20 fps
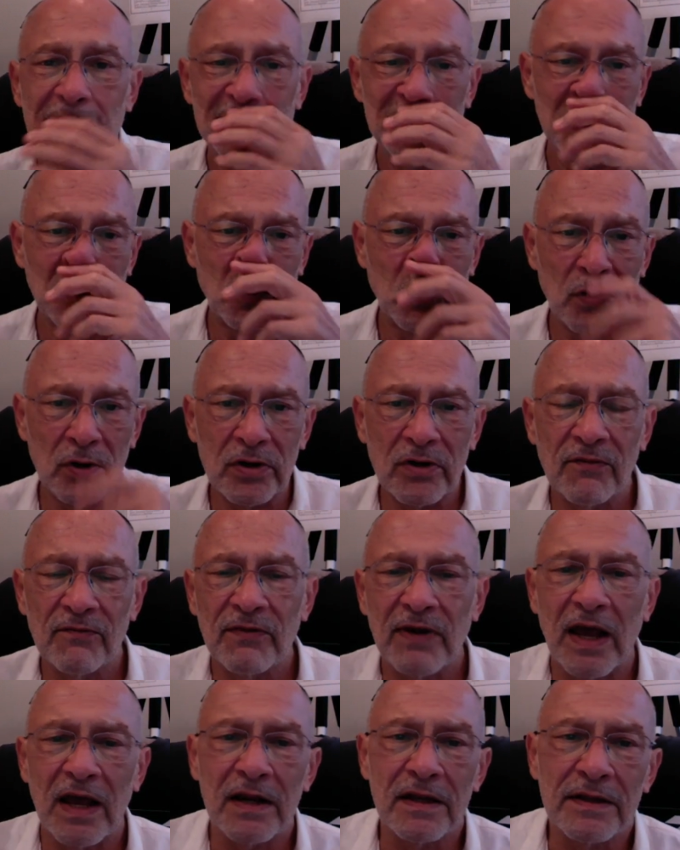the work of
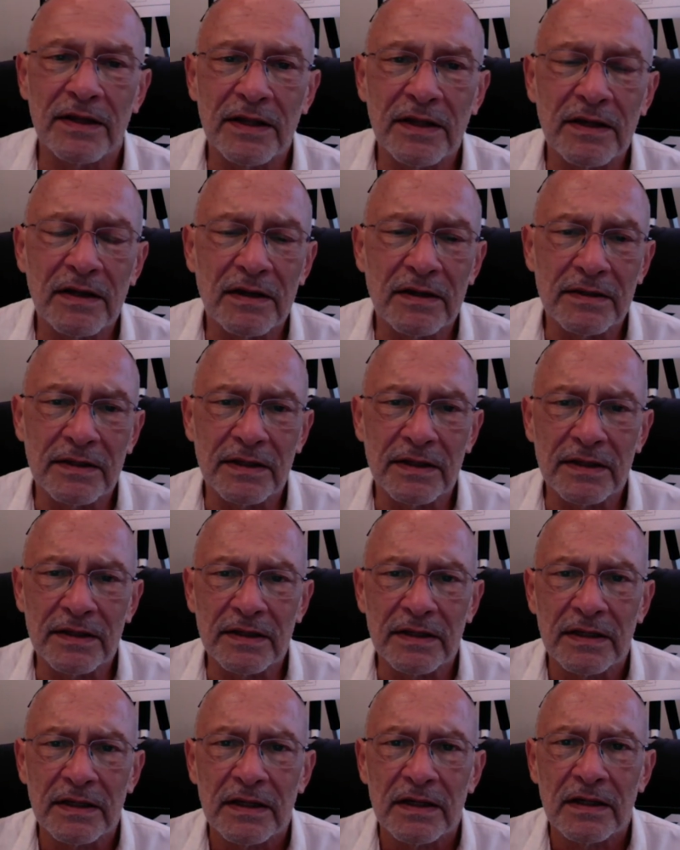Halliday on
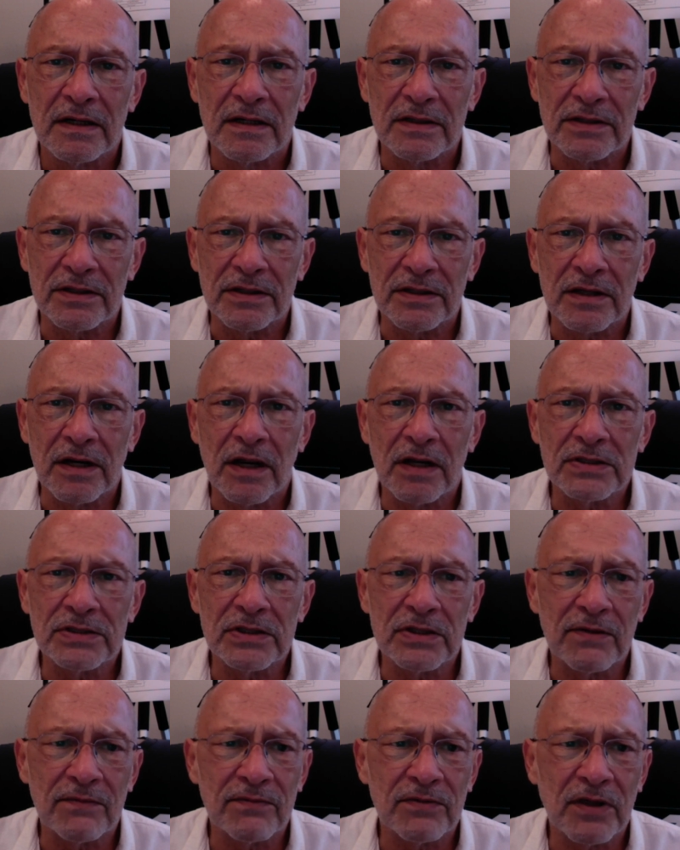the
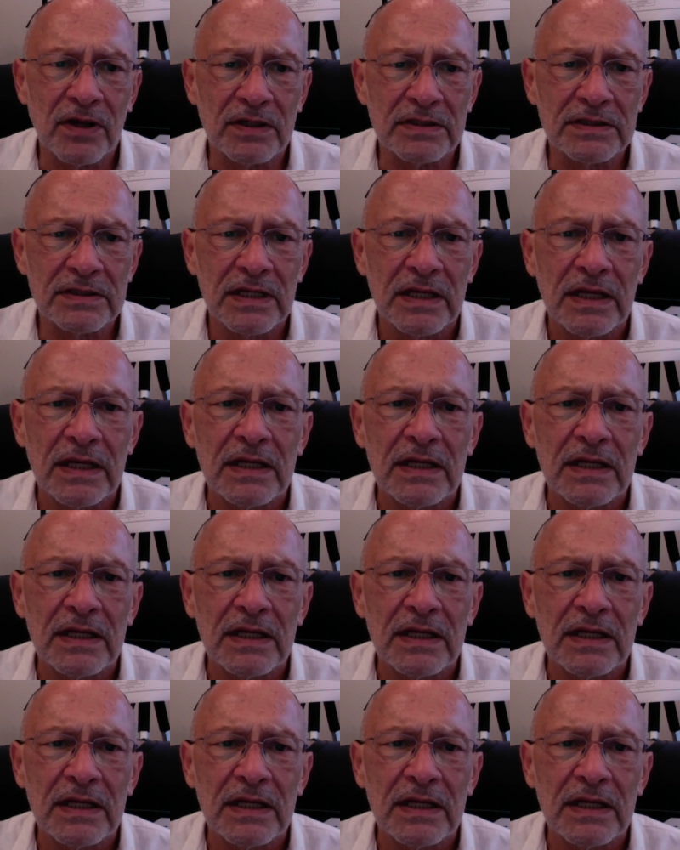closet of thoughts.